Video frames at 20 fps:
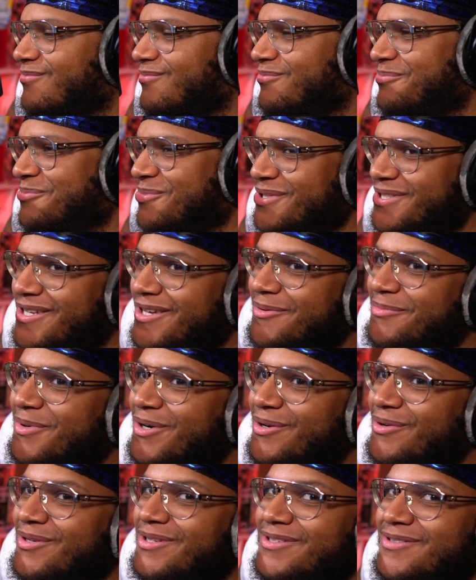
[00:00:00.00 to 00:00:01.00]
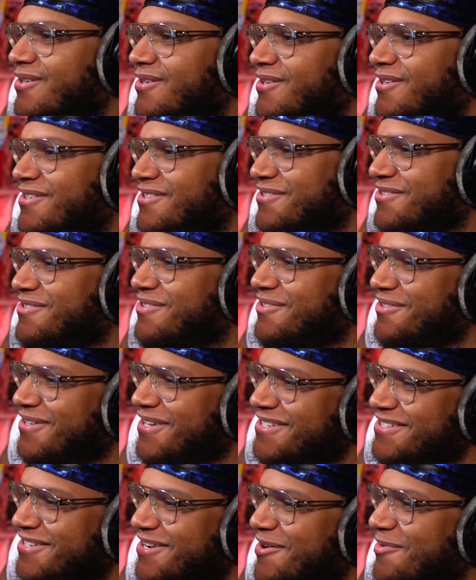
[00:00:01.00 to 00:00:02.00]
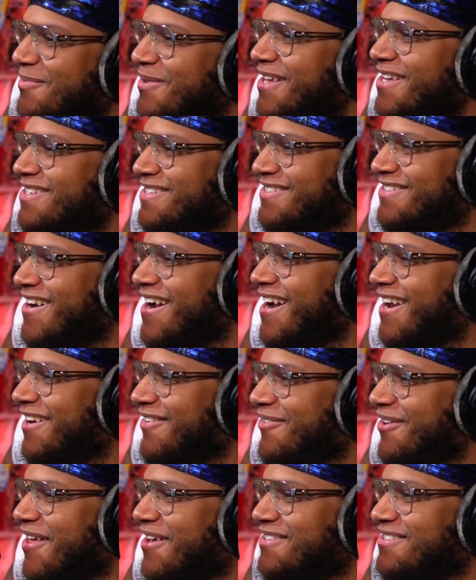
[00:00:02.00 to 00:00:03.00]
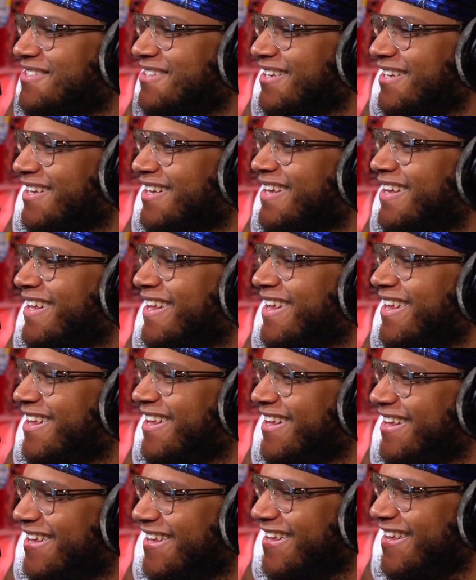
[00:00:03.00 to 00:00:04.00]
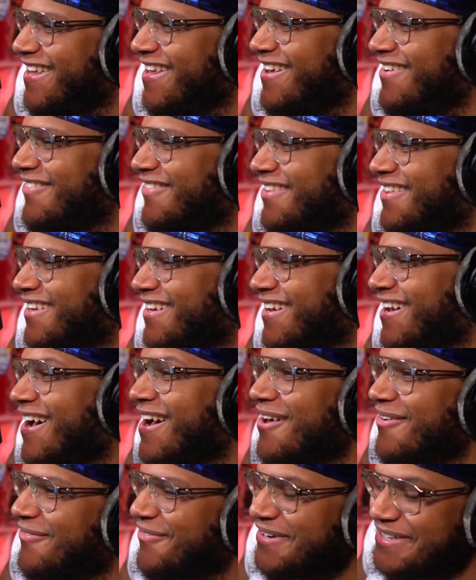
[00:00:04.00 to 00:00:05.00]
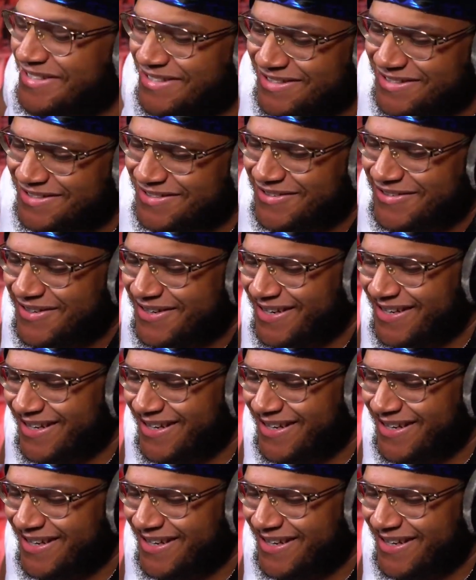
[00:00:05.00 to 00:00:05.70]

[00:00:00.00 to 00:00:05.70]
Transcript: What's up, bro? Did you slip Legendary Blaze Dragon without sealing with the God Freezing Sword?